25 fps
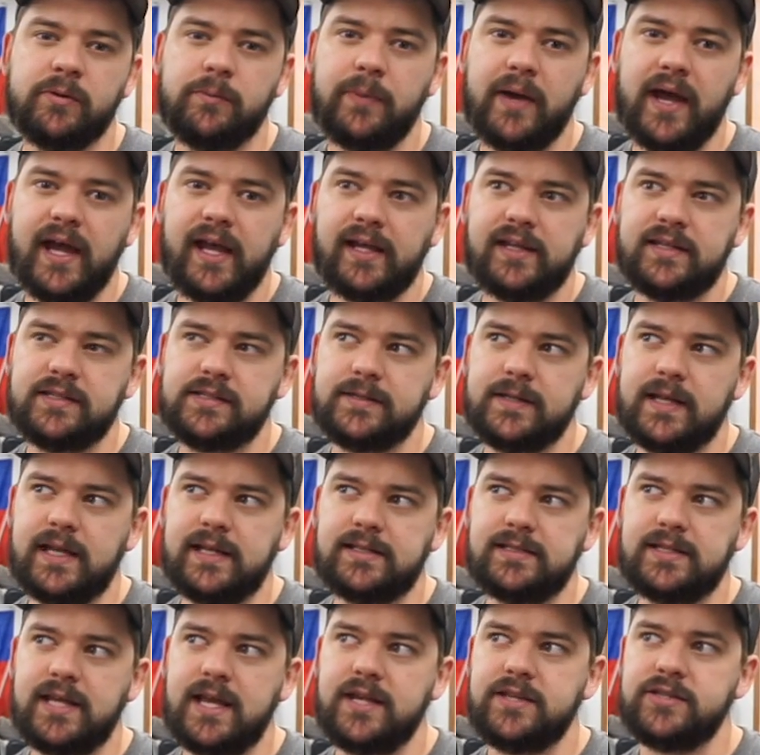bikes,
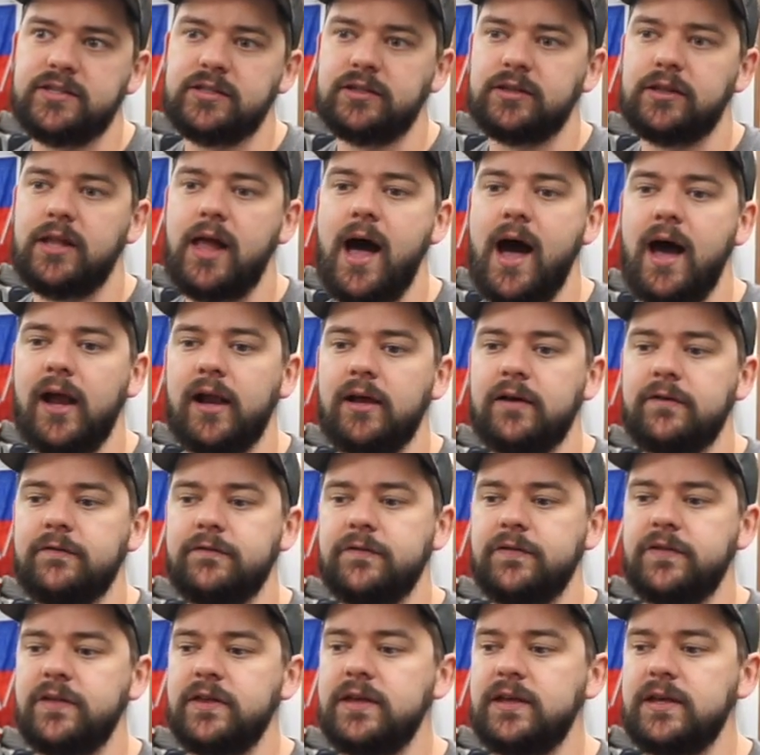it takes a lot
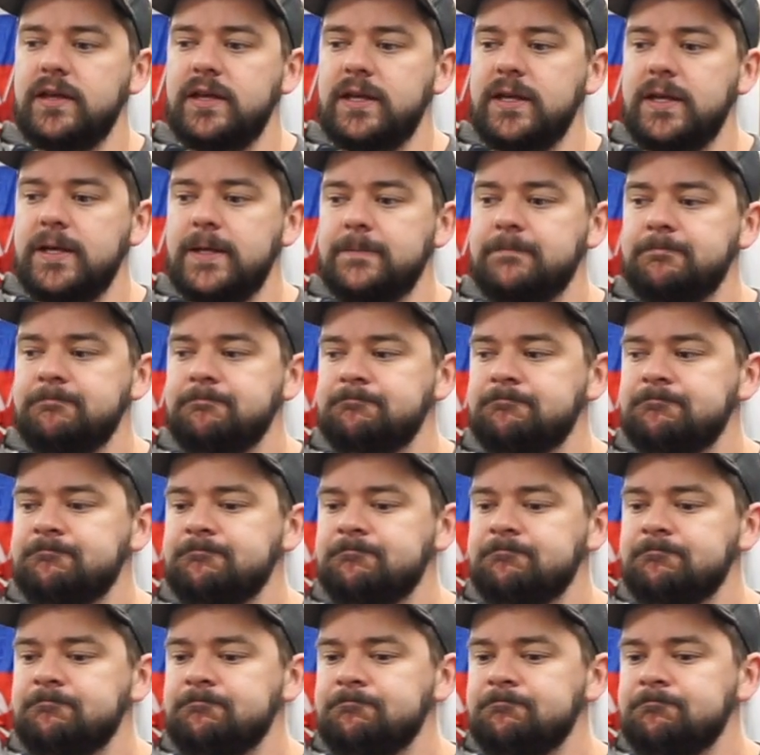of the,
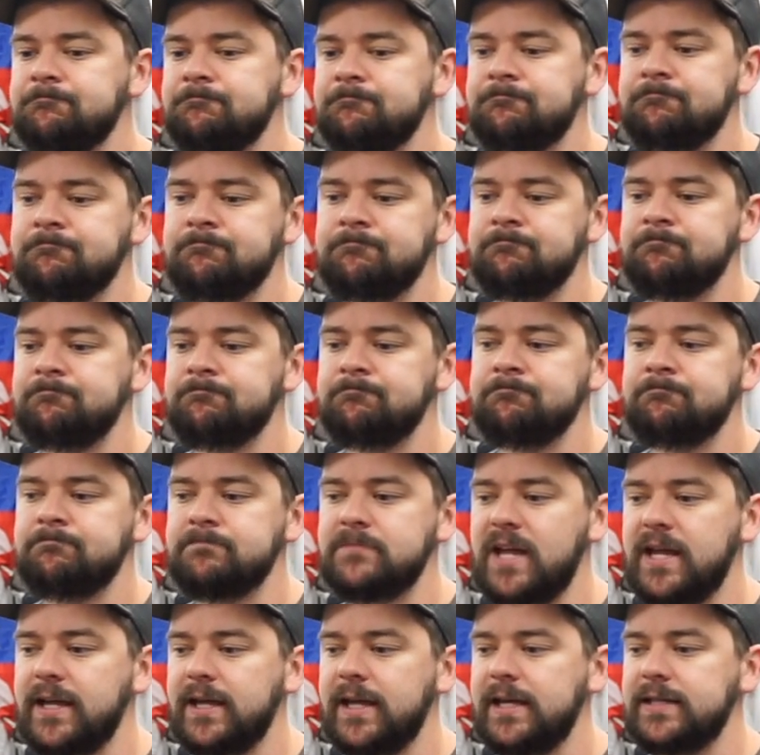
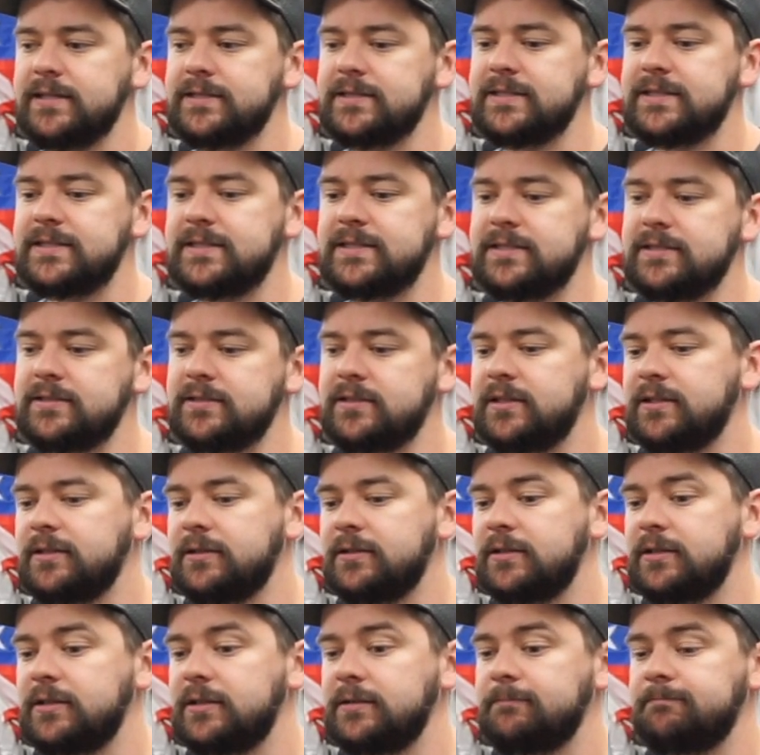I guess,
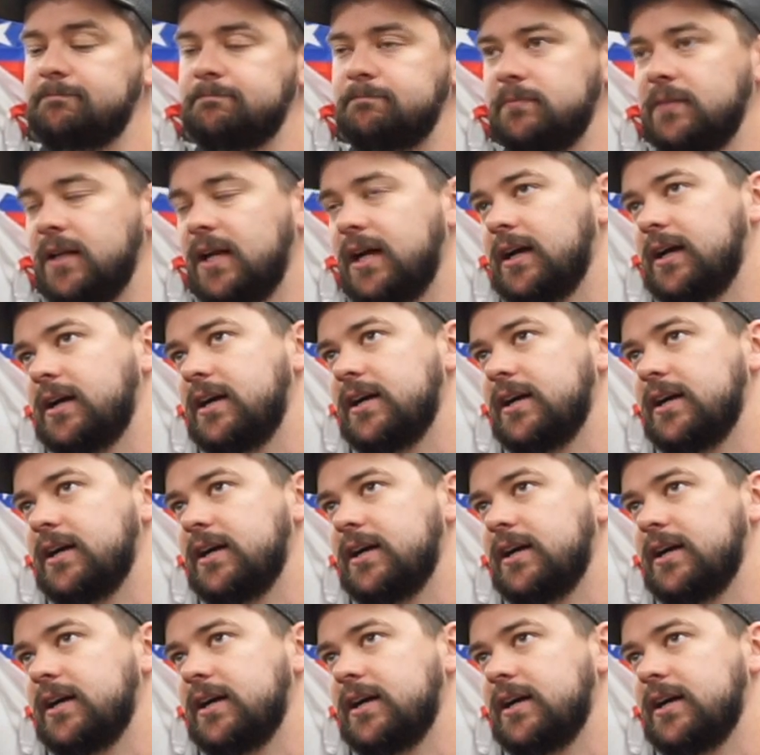not